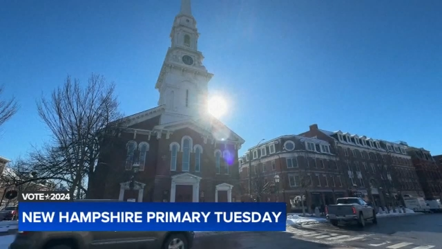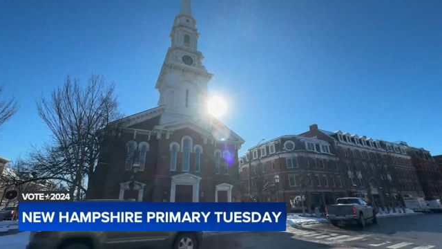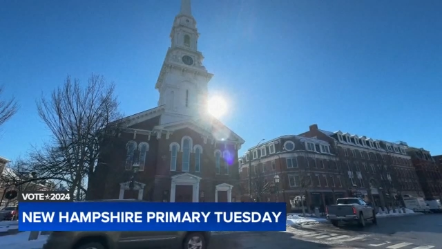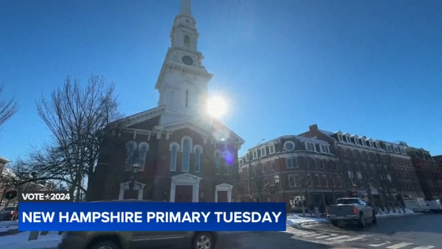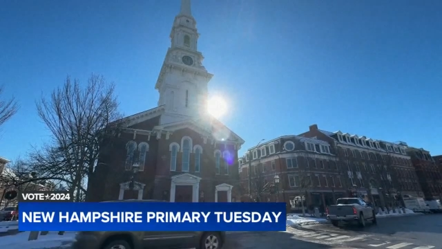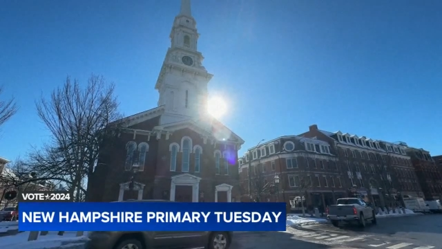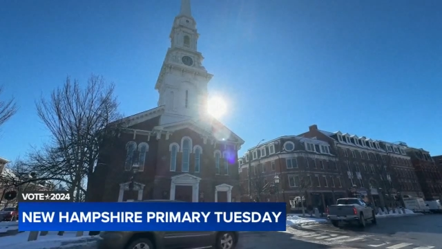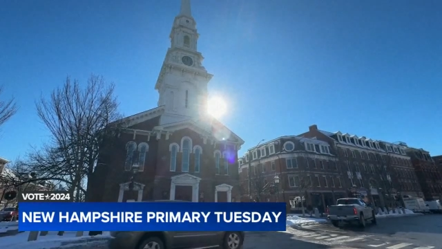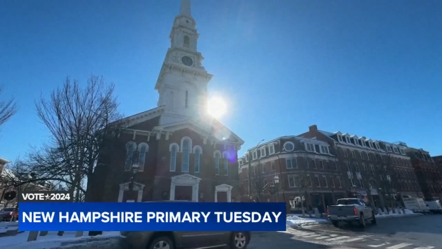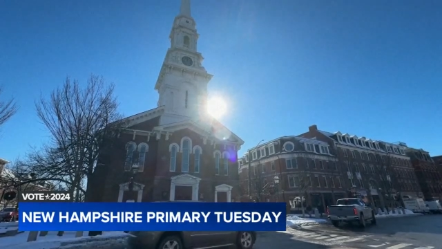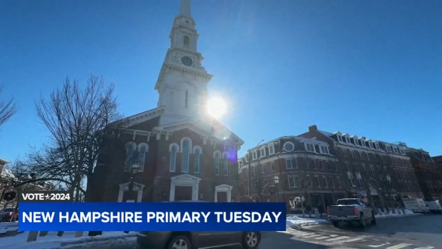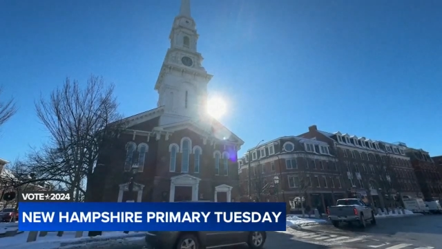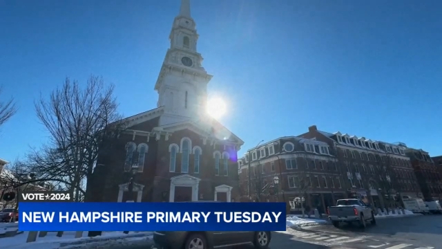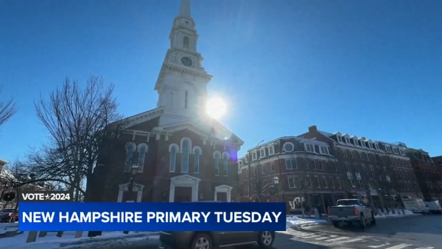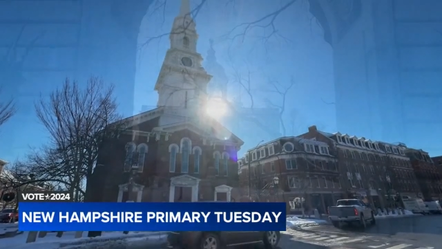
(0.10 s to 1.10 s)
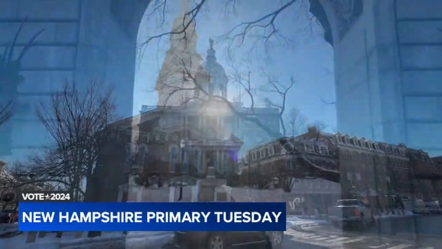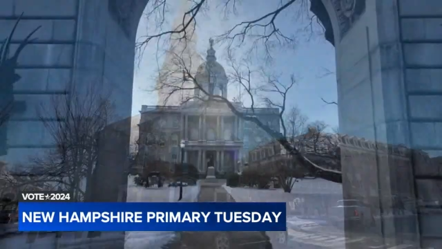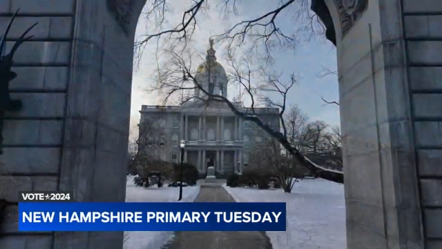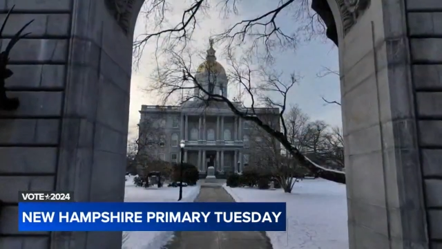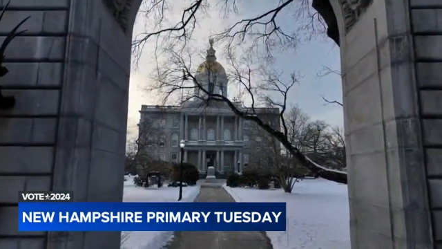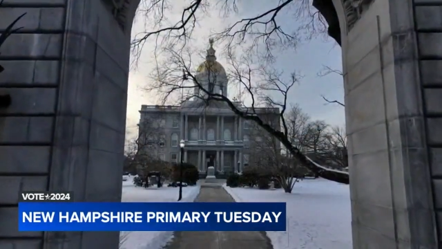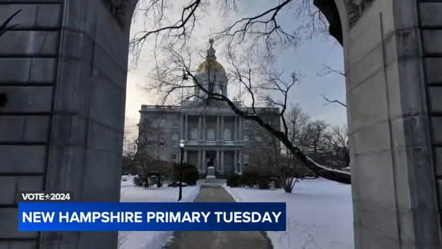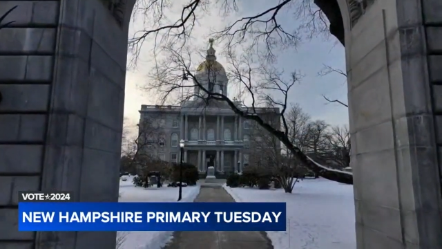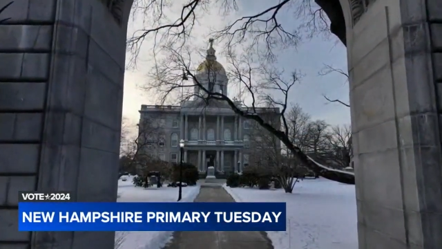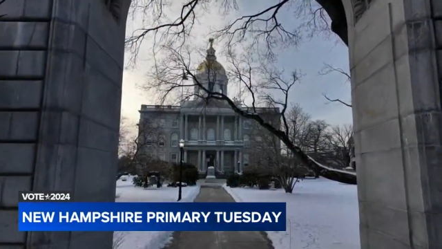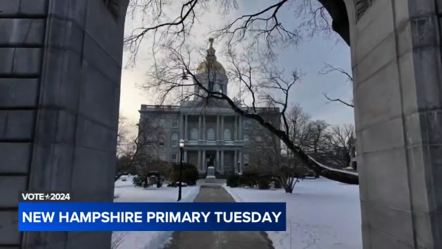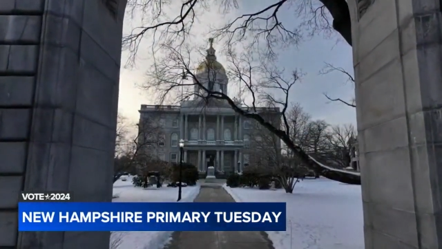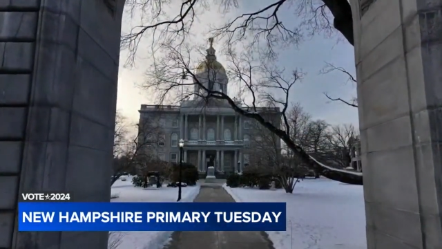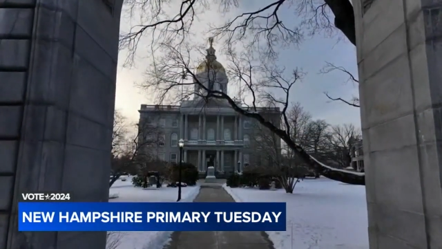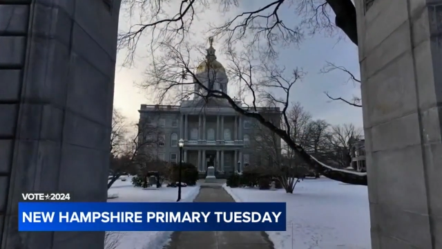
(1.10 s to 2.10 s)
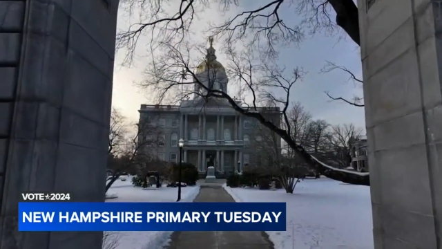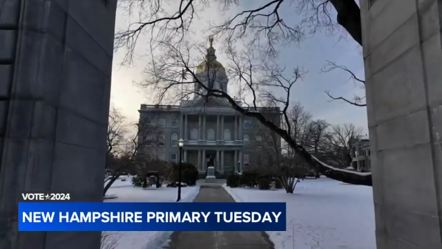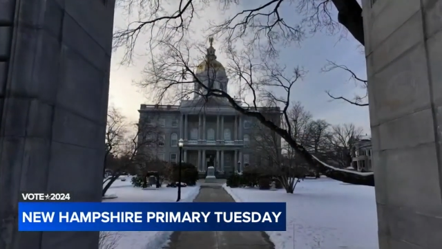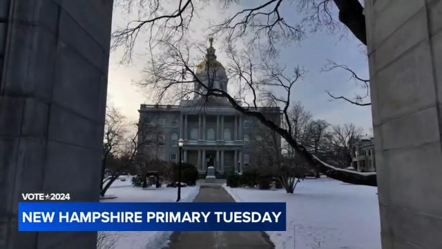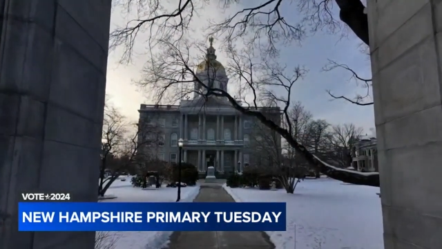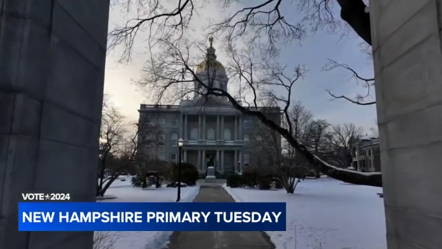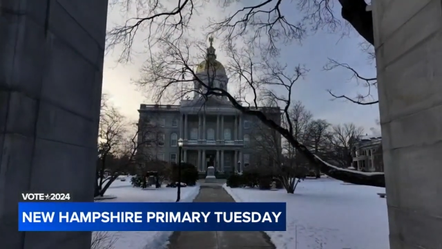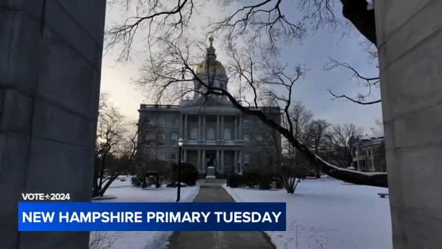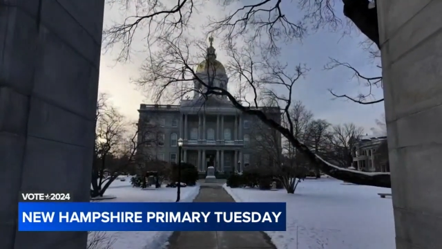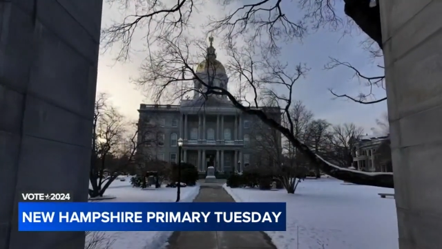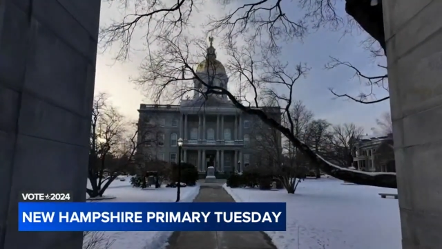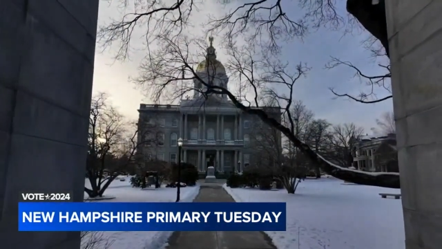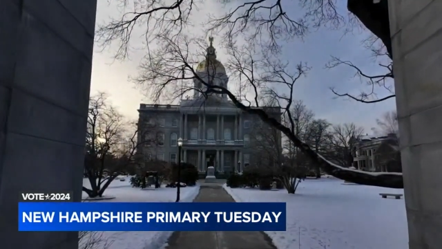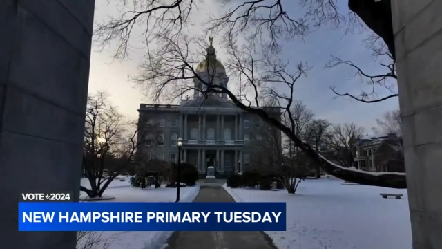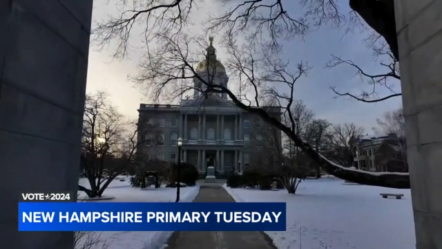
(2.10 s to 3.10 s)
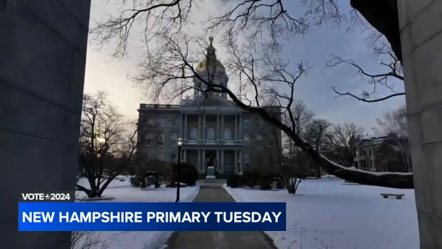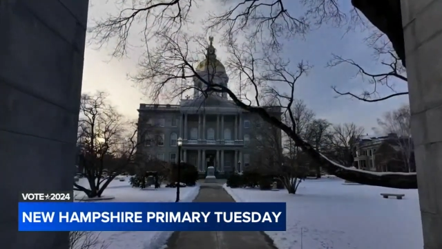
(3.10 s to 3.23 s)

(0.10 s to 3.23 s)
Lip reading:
[unreadable: no face in view]